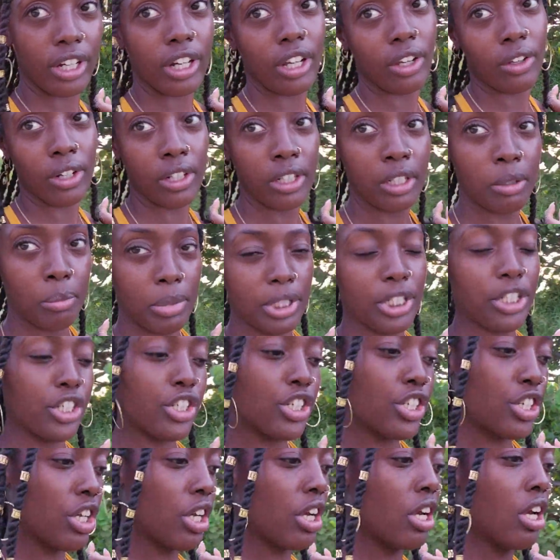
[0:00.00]
down on the
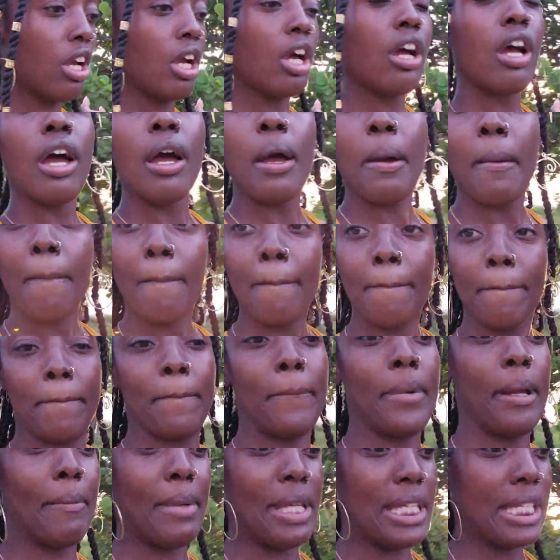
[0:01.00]
beach
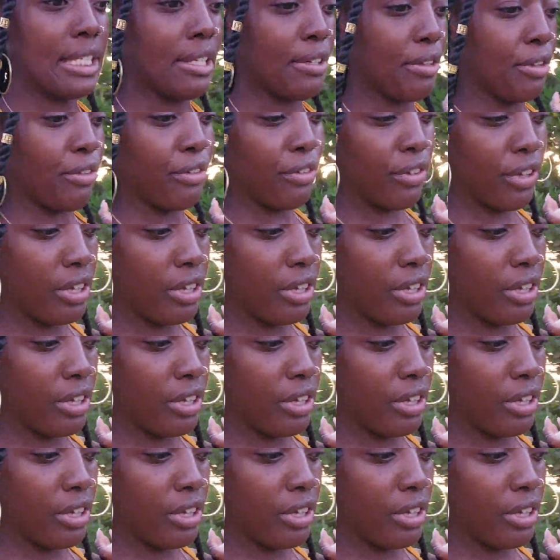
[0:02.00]
by myself